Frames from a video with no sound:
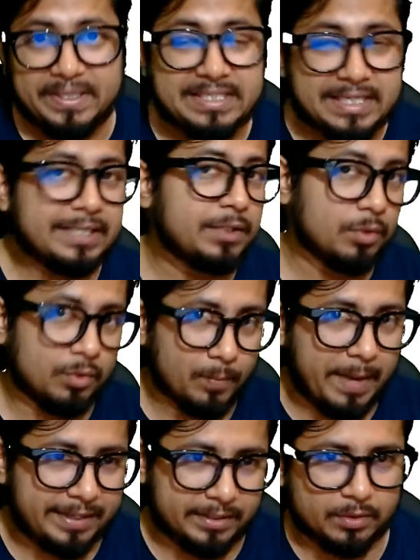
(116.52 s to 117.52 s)
beta D
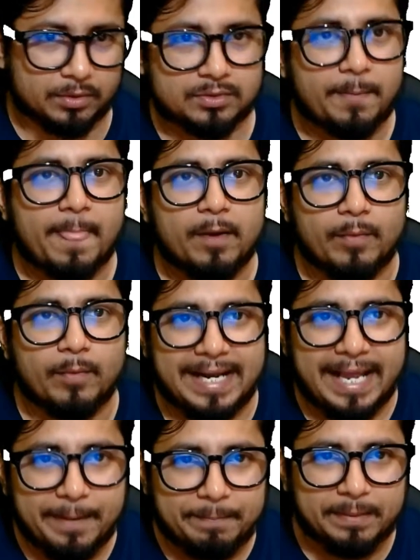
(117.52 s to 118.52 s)
glucopyranose,
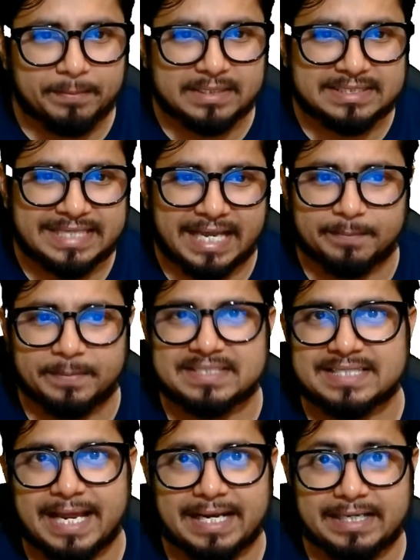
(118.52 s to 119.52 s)
while epimers can be
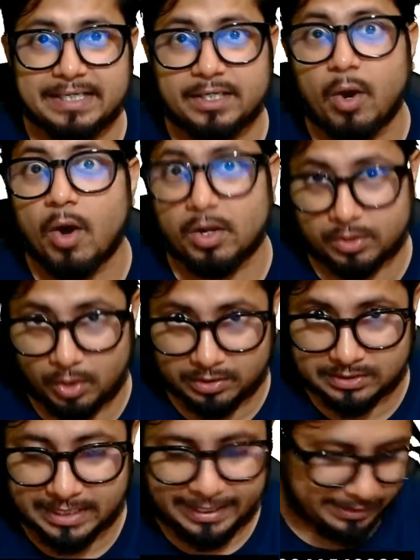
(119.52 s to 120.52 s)
cyclic or
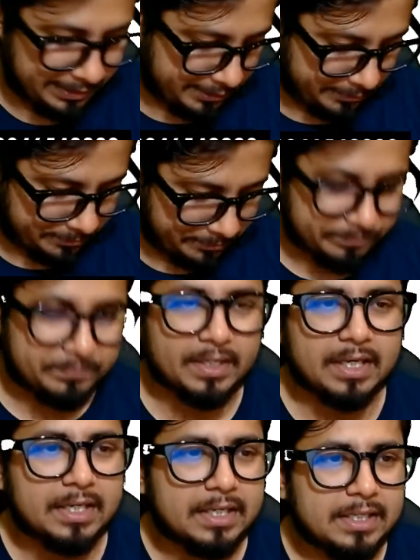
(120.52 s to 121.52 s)
non-cyclic.
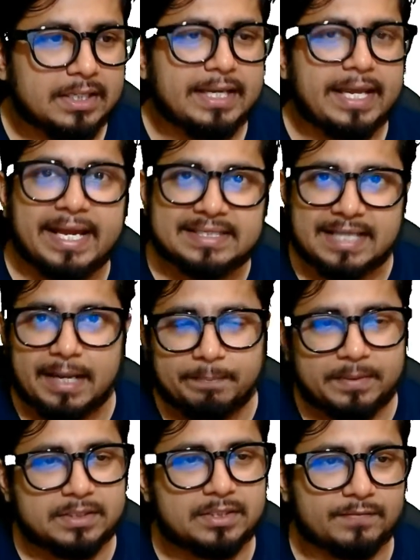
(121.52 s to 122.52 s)

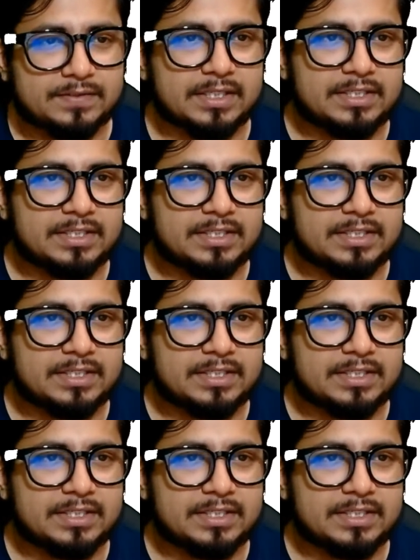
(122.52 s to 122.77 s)
Examples of